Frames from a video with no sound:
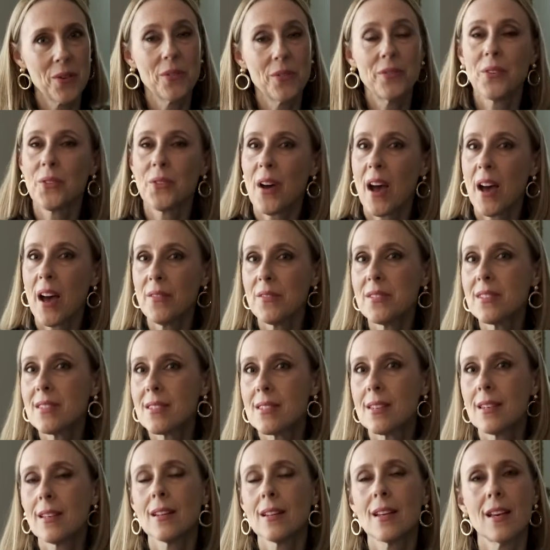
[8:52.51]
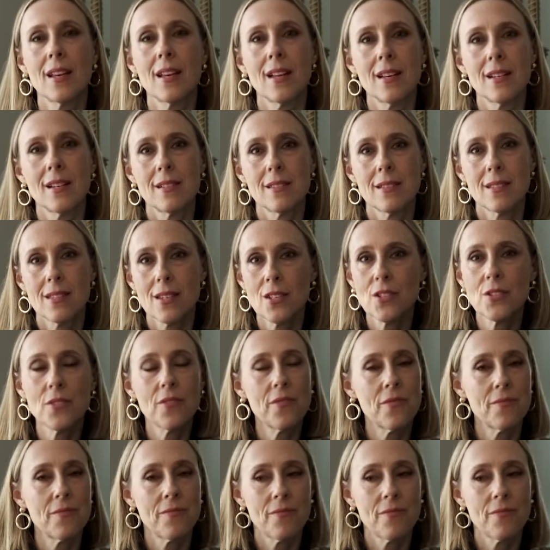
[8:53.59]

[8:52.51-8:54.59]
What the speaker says: If you haven't seen it, it is such a